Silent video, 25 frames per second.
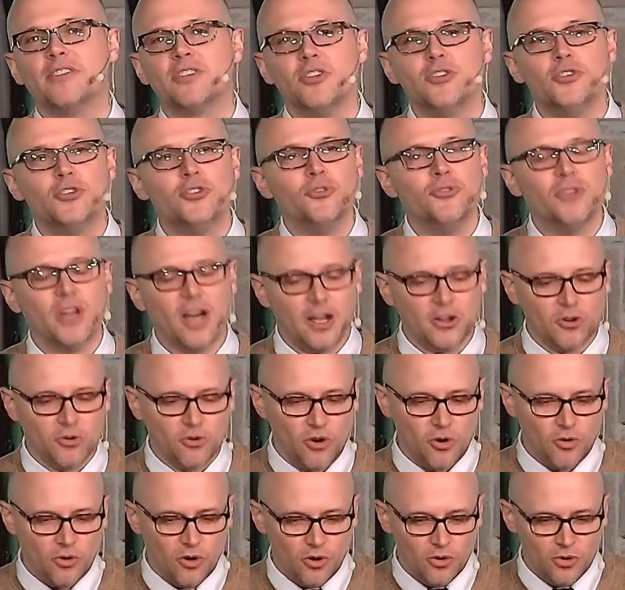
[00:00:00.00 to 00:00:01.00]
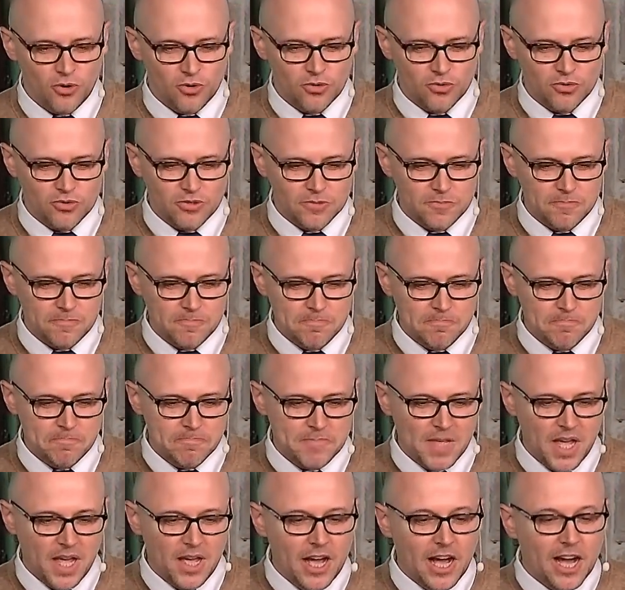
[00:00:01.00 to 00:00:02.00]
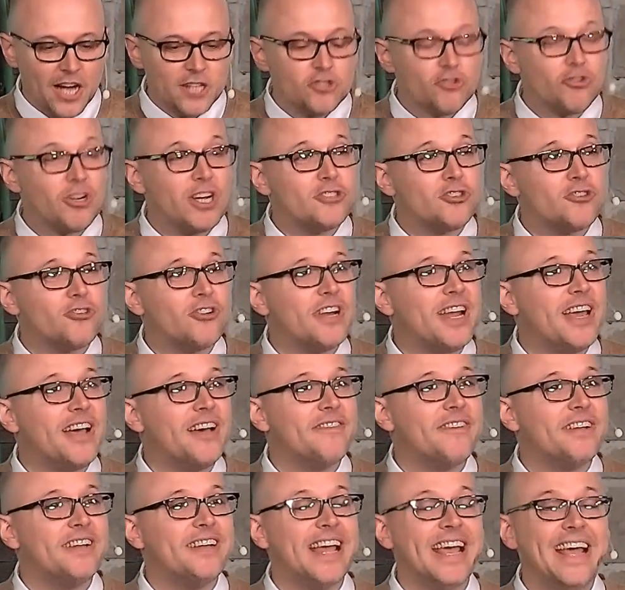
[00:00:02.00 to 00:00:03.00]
that do not grow old, a treasure in heaven